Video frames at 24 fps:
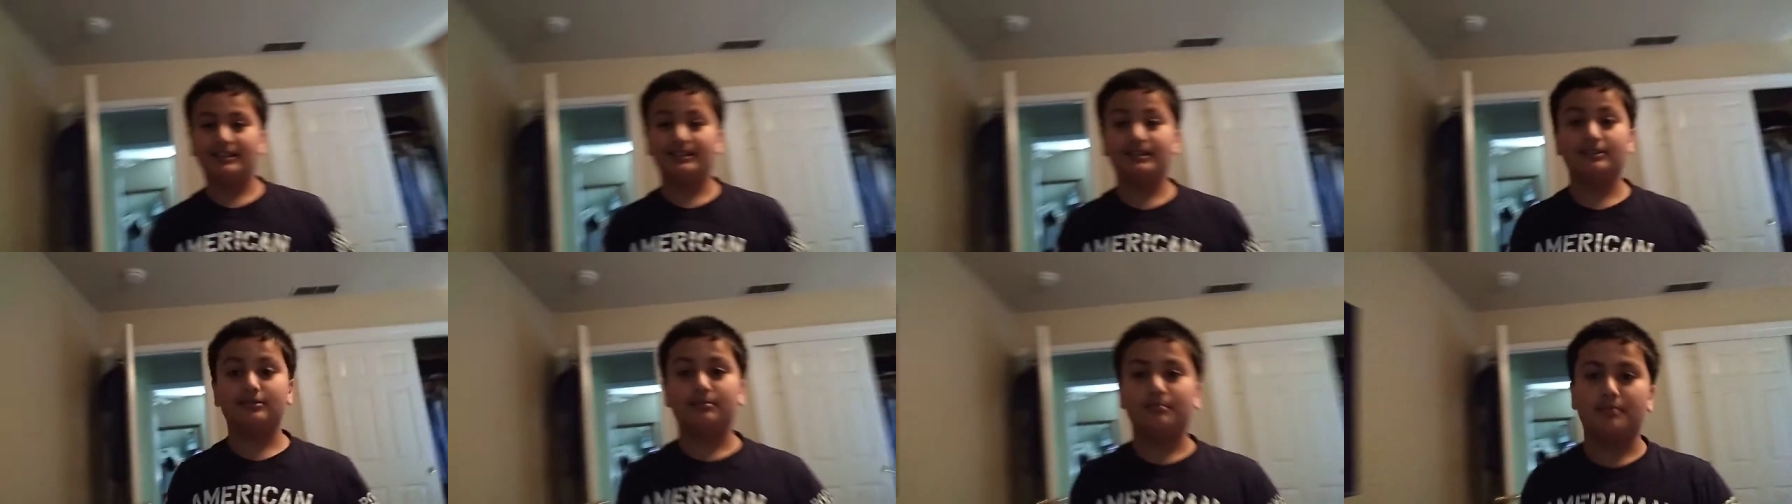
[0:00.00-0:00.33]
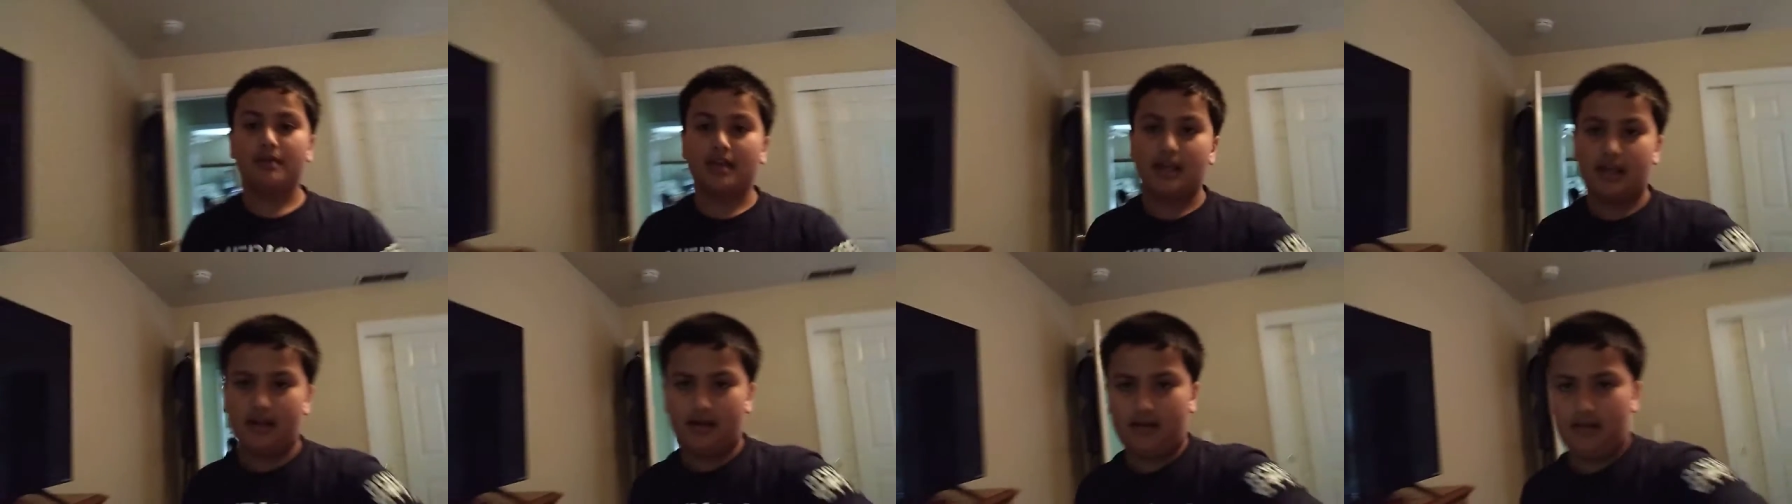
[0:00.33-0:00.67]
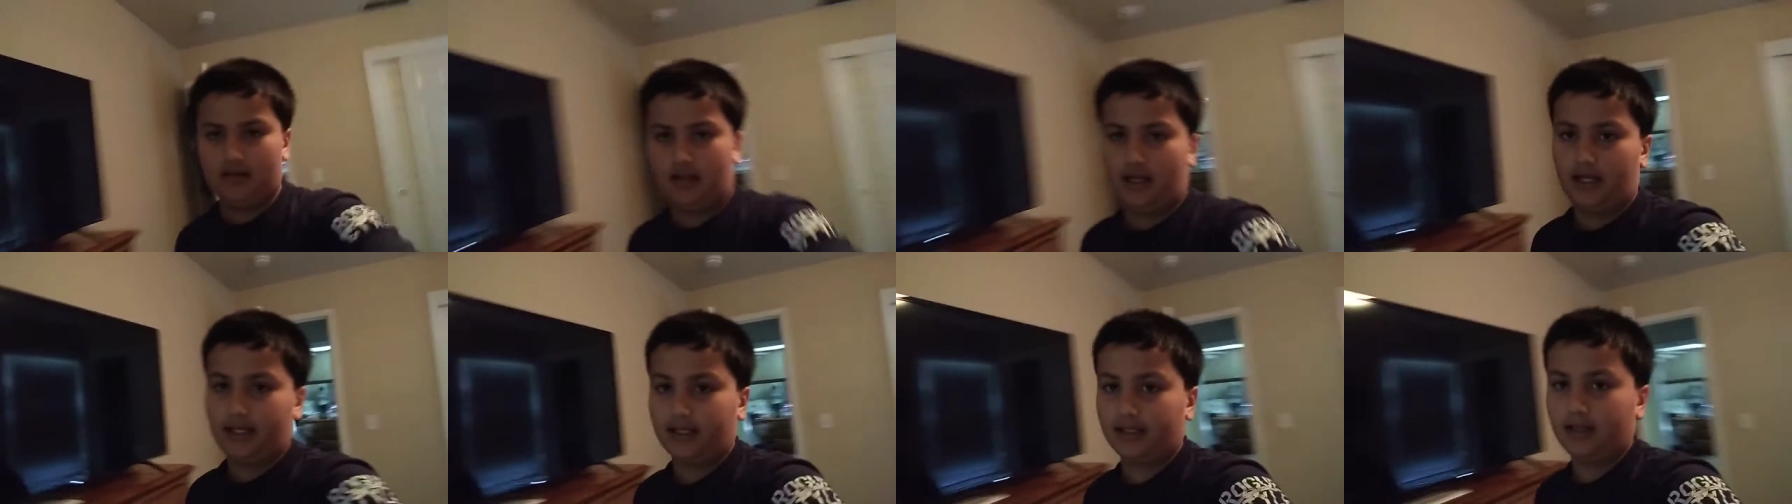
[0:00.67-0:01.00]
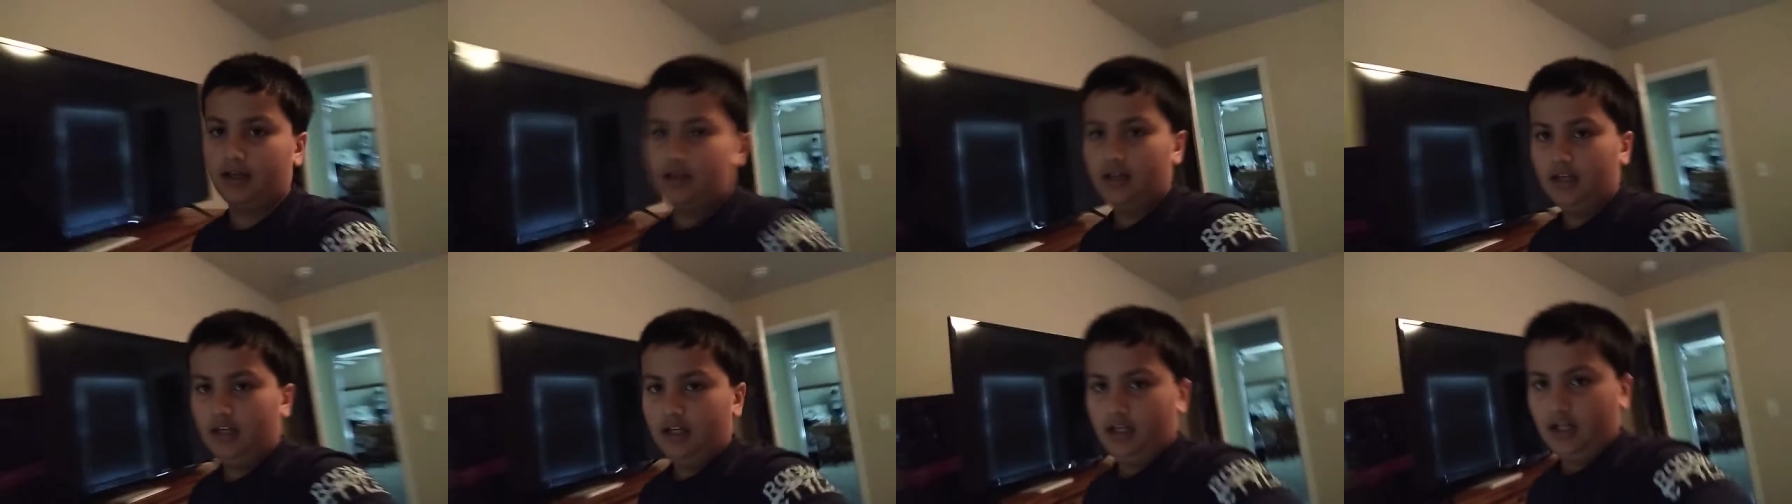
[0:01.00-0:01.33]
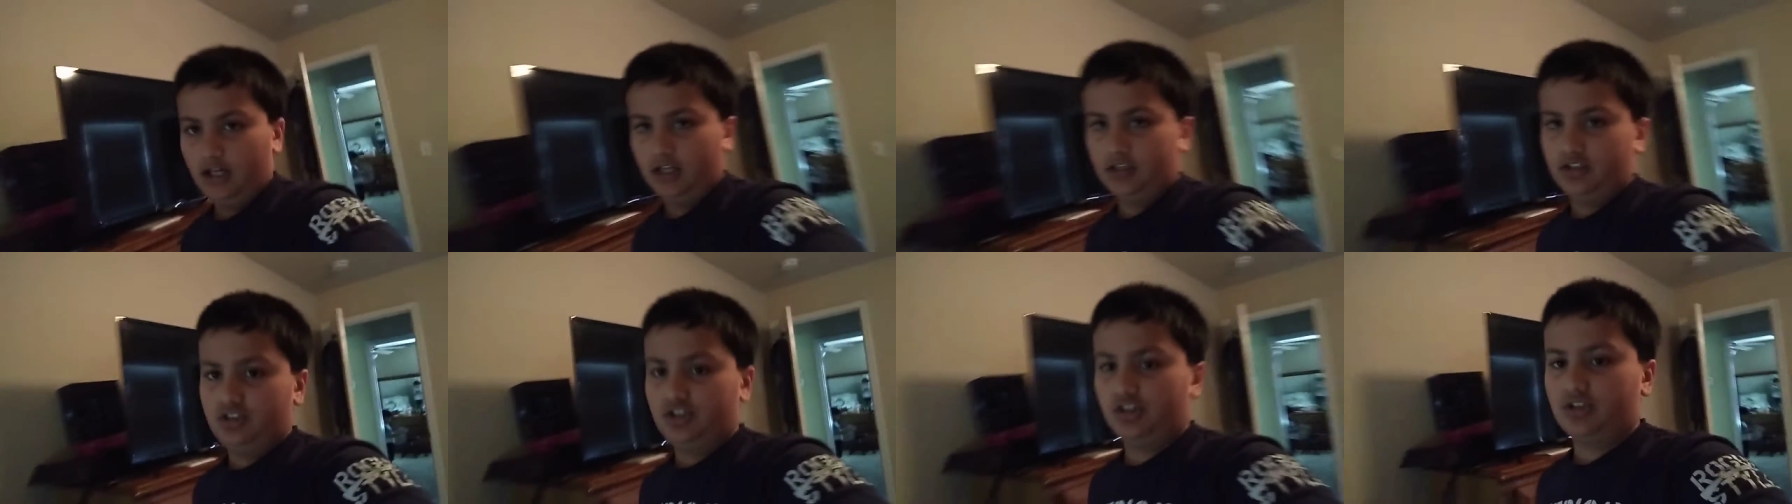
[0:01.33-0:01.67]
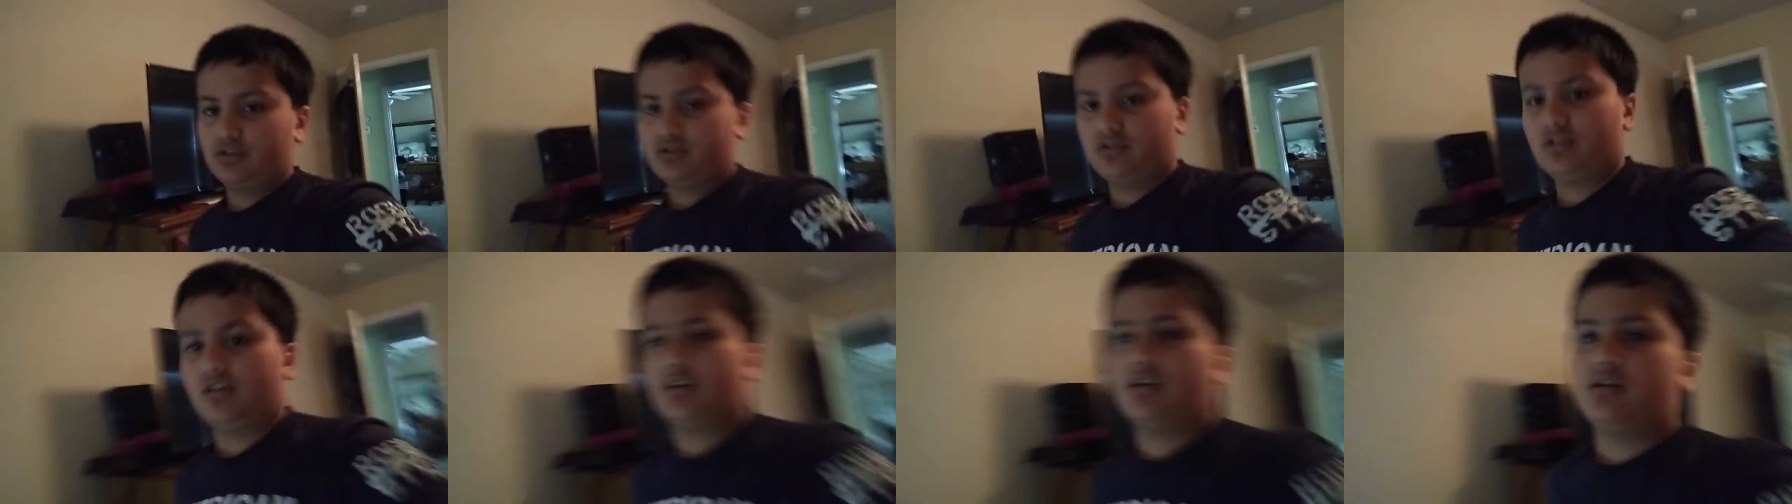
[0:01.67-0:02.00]
That's just me, like,
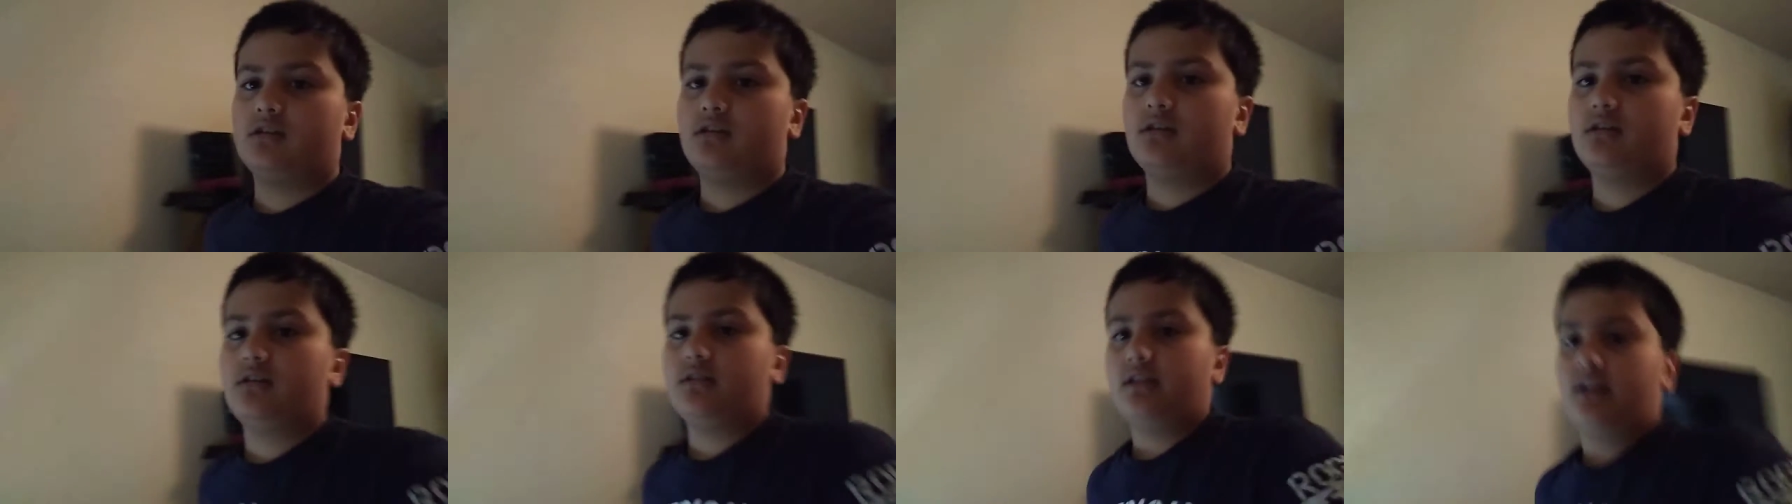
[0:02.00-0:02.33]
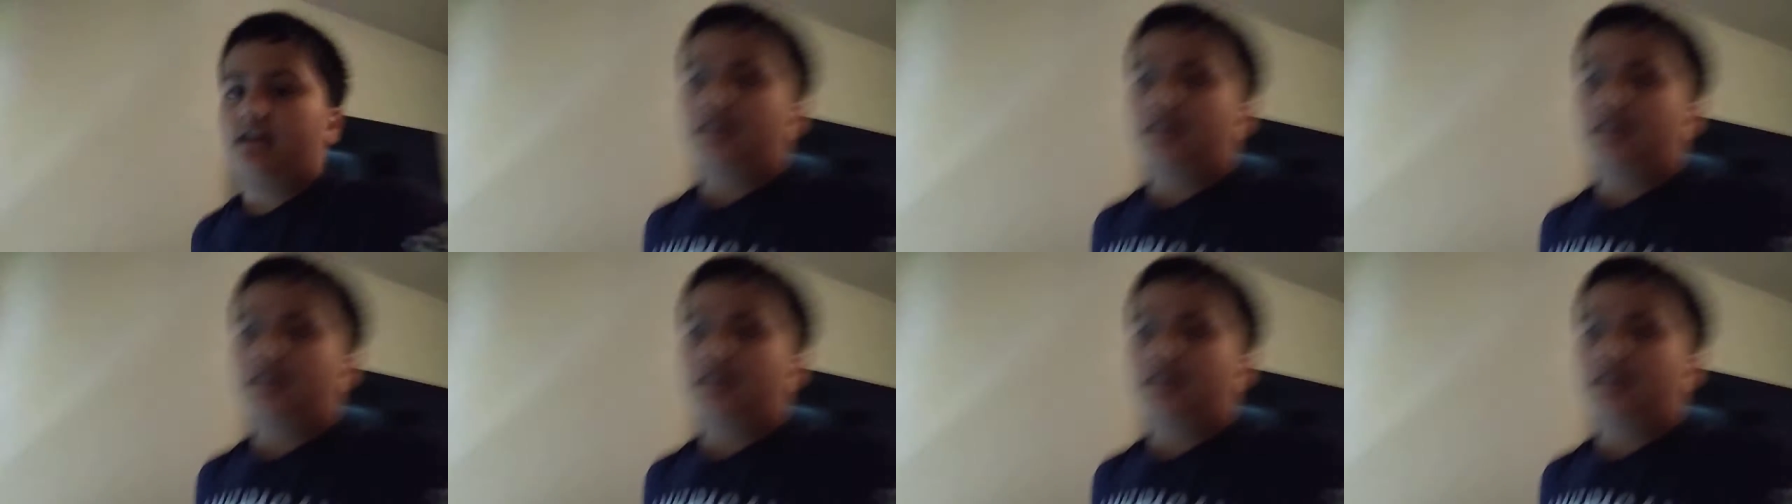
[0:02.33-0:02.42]
adjusting it.